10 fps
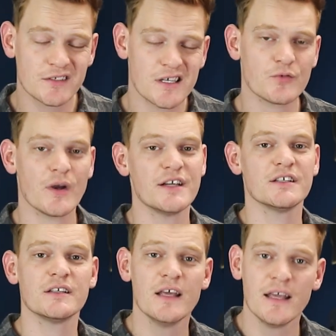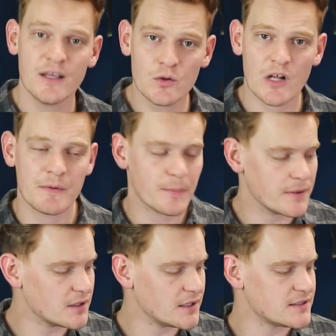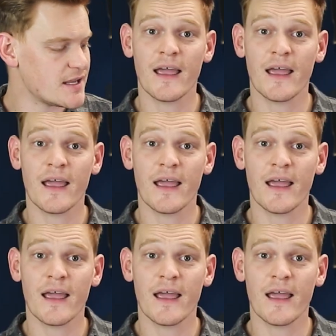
acceleration, hill climbing abilities,